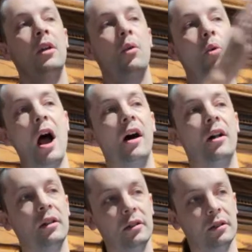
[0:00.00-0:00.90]

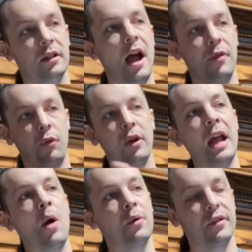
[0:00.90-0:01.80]
well, 3
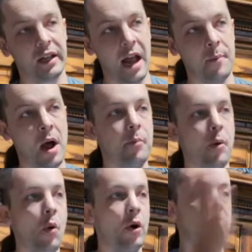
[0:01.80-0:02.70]
hours of the game I'm
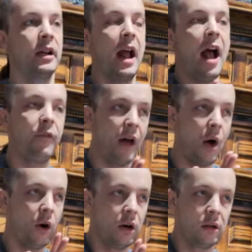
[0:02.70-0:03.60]
bored, and a half
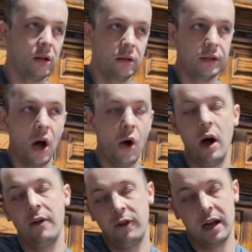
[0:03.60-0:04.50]
hour,
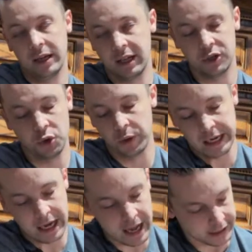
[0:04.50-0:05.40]
I finally get to do what
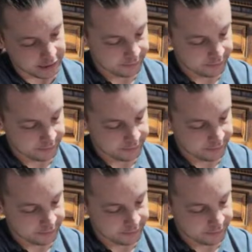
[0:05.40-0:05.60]
I like.